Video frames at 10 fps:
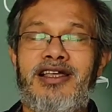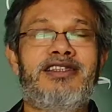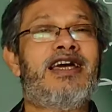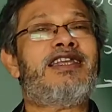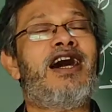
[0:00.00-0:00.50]

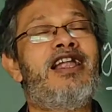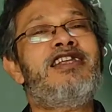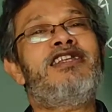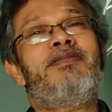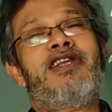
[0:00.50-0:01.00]
That
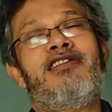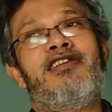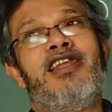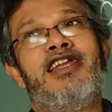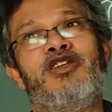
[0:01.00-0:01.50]
ultimately
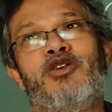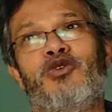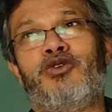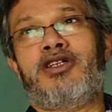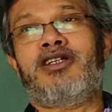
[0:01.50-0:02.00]
led to
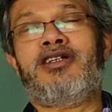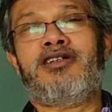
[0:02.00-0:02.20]
the